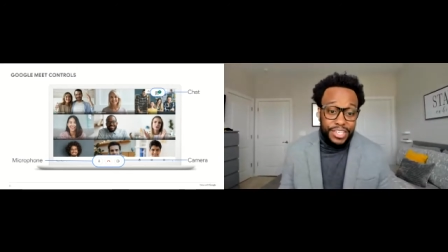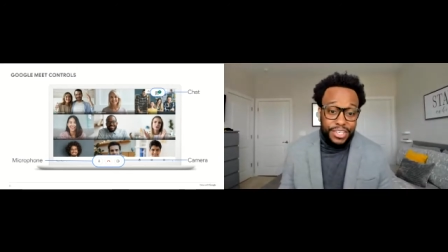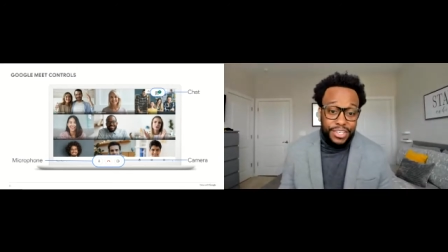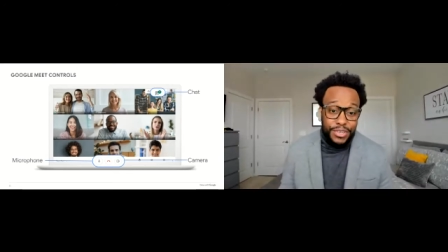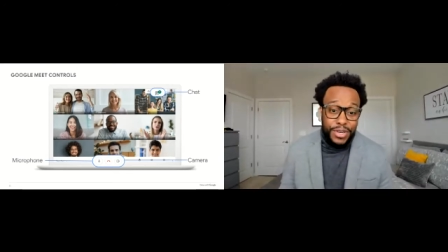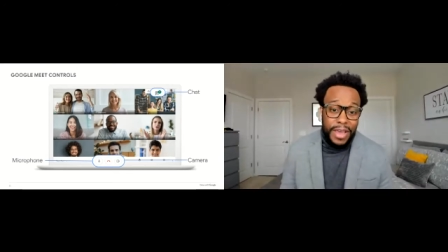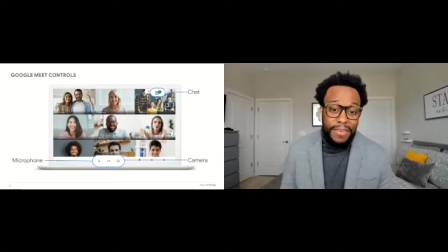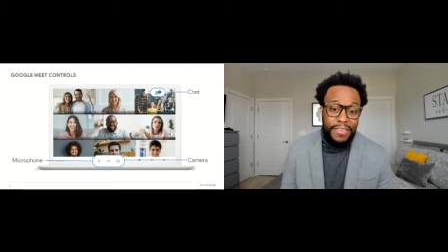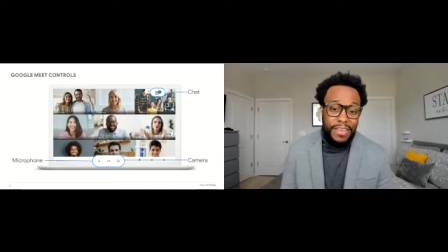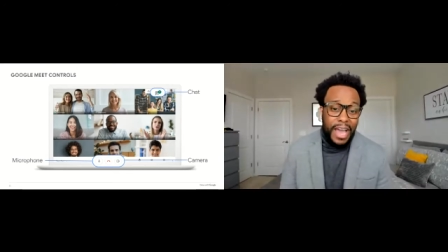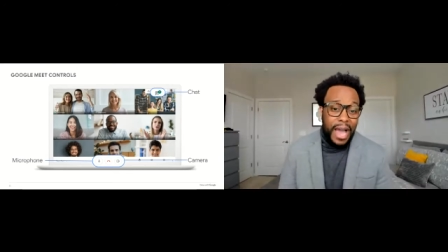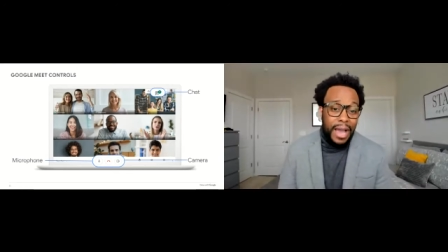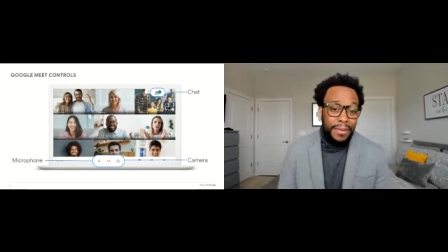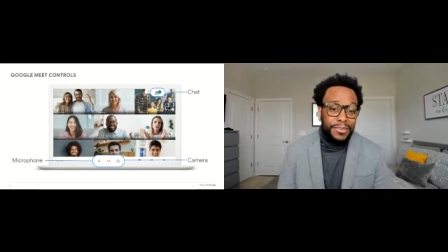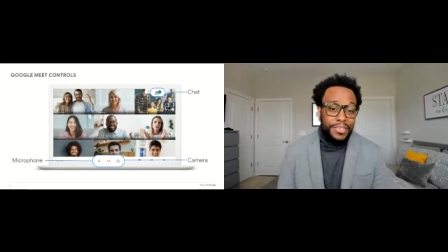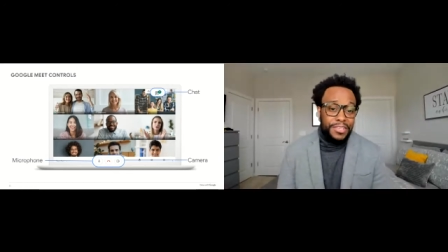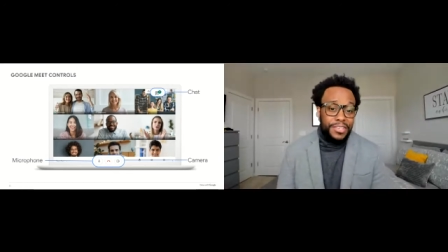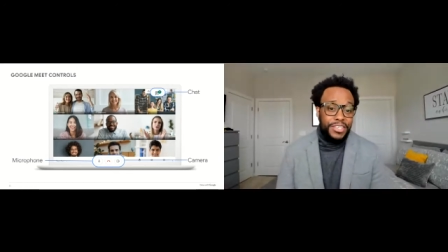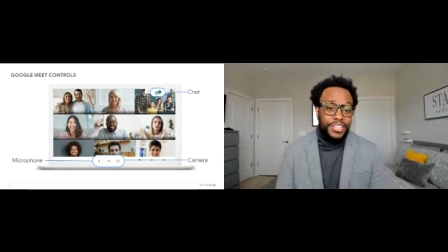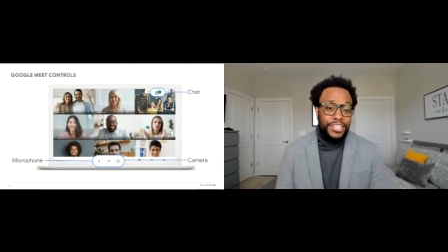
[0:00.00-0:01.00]
You have the
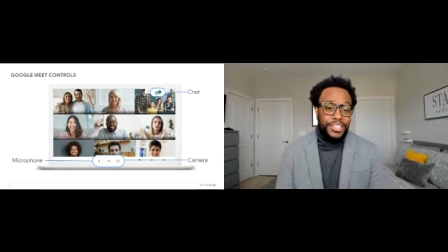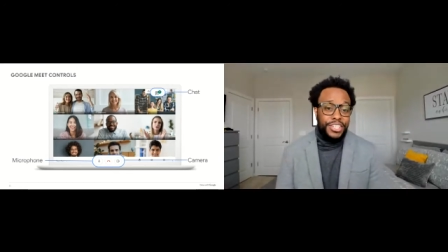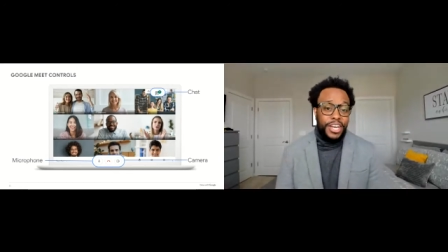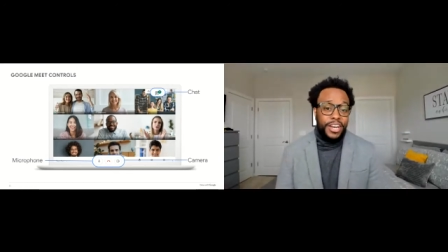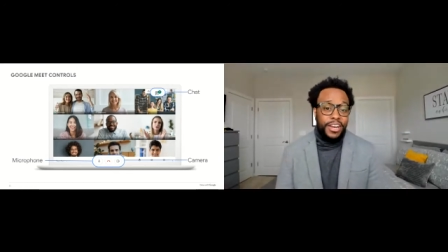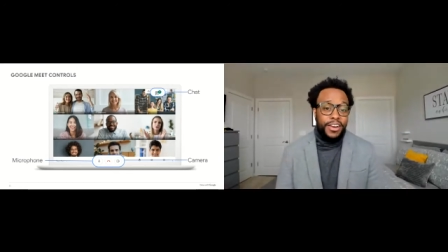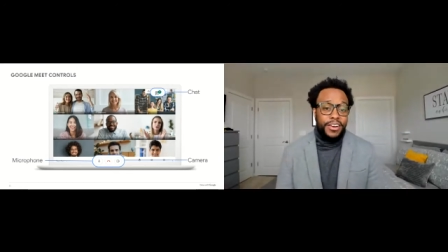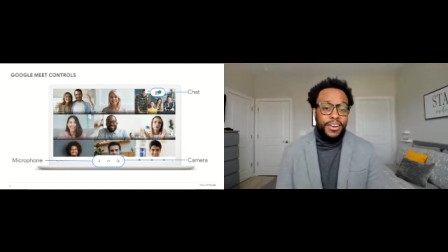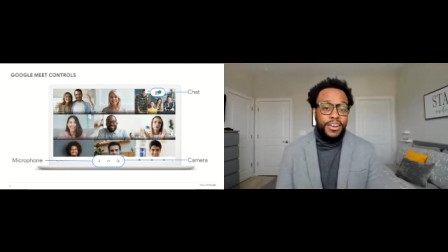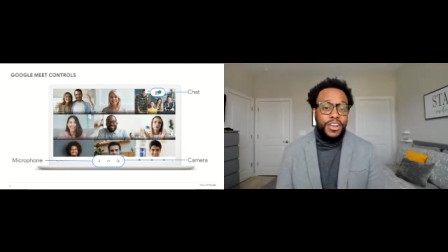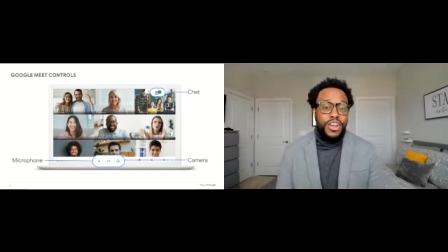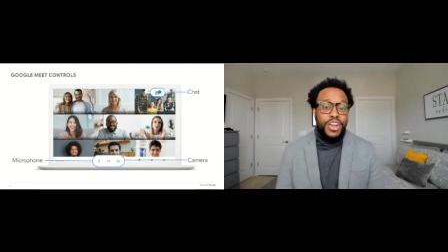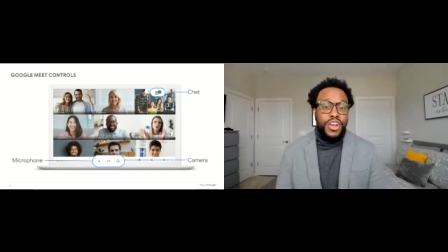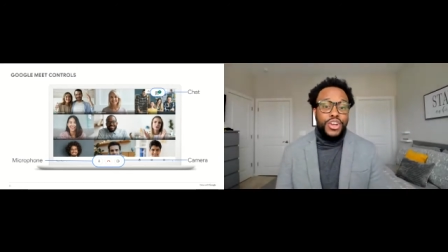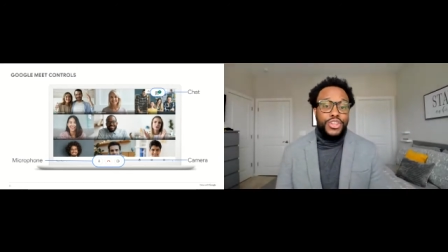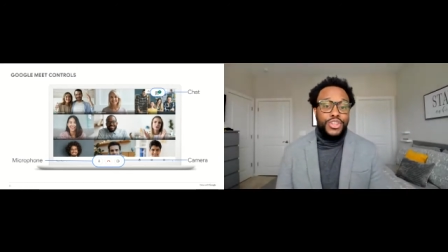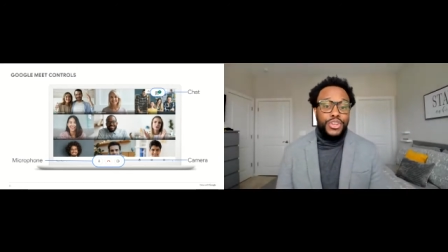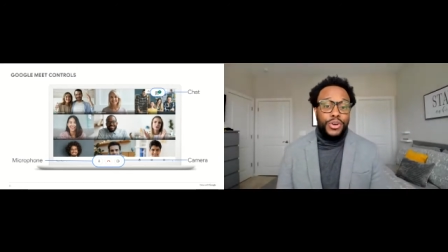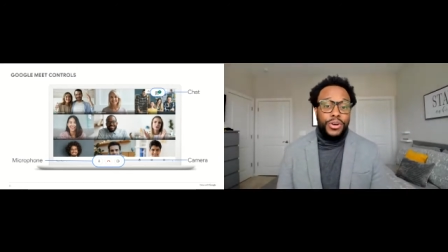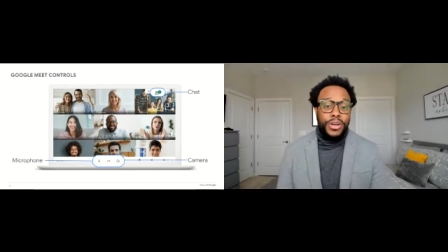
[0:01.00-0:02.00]
option to share
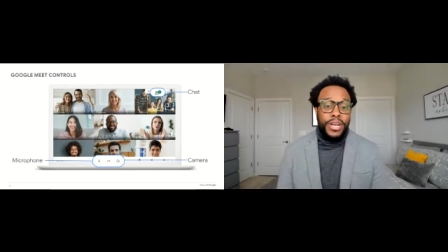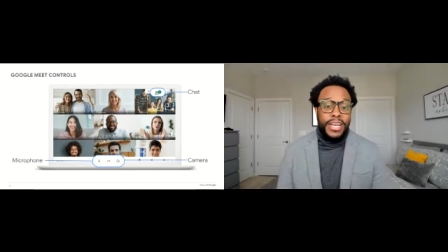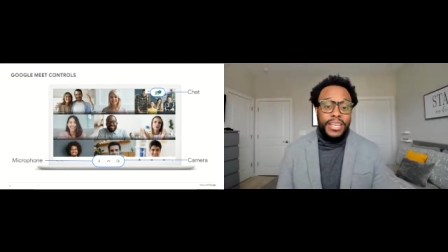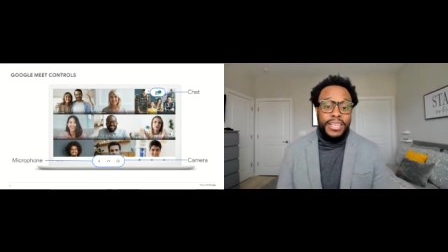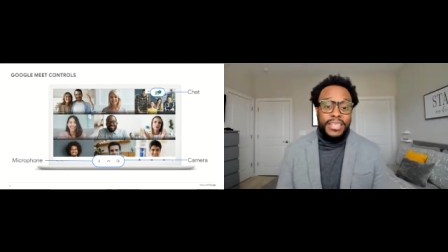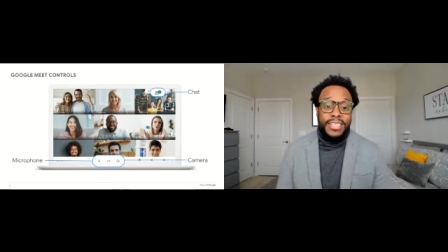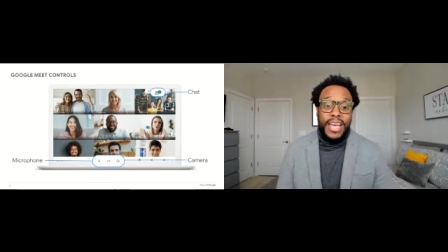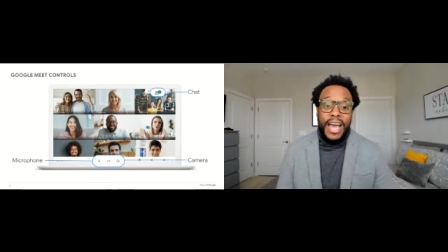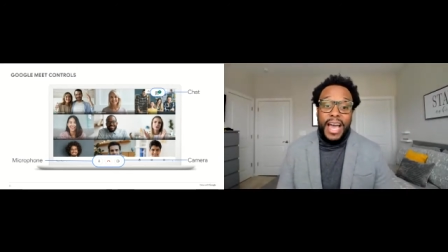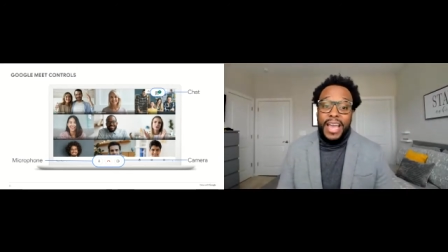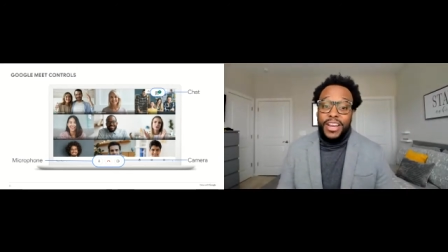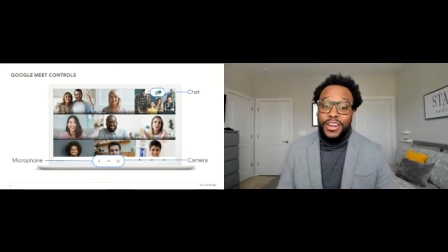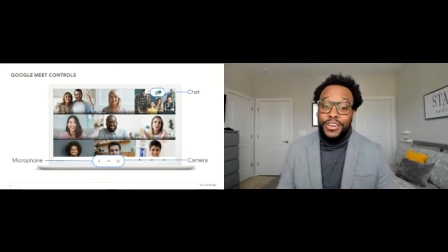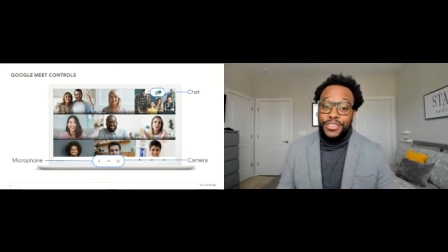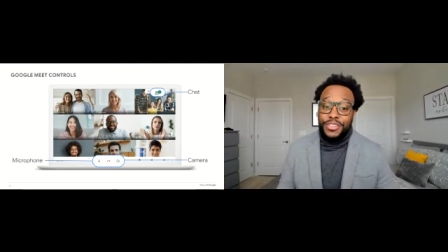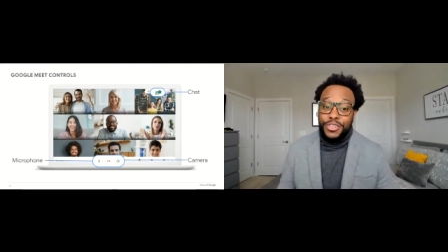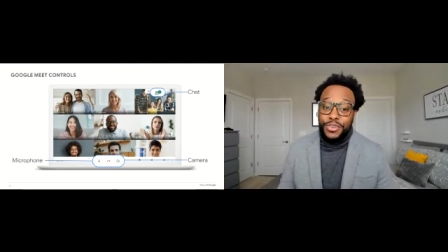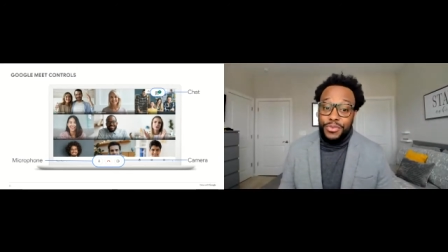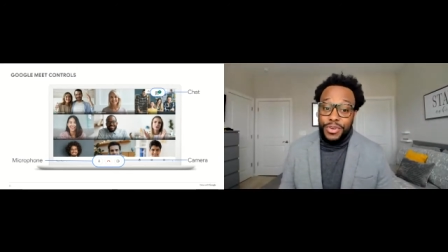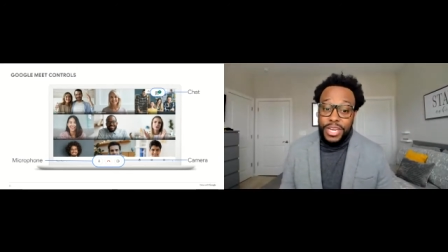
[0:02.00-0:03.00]
your entire
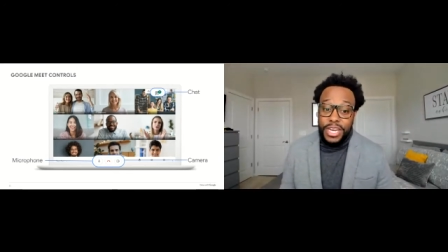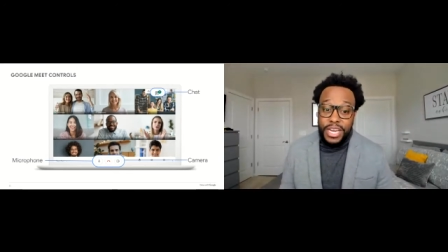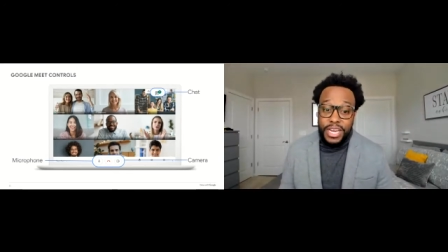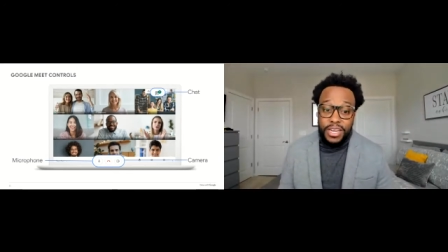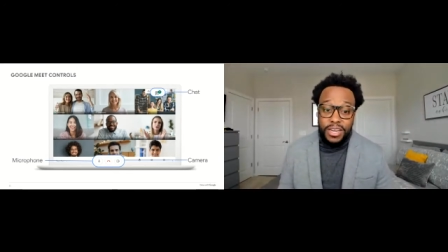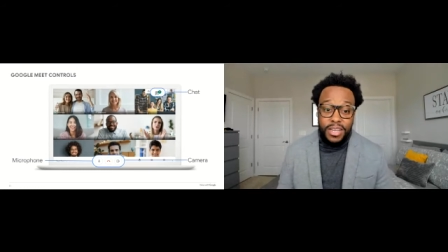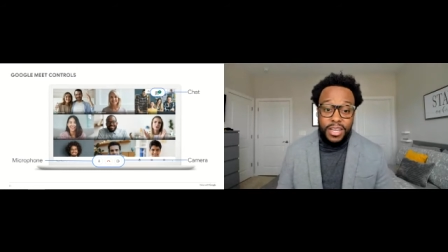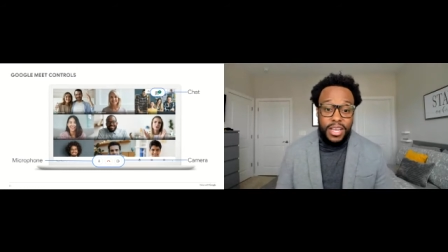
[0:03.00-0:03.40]
screen,